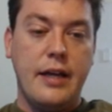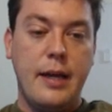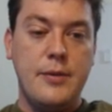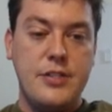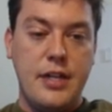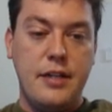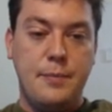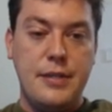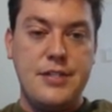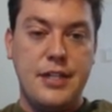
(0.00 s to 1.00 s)
I would say
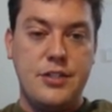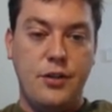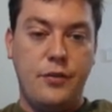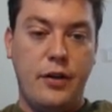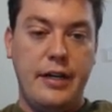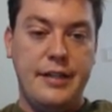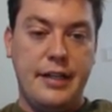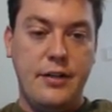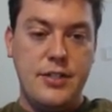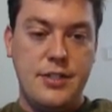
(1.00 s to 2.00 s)
b6 over
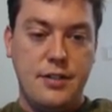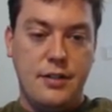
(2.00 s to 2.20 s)
anything else.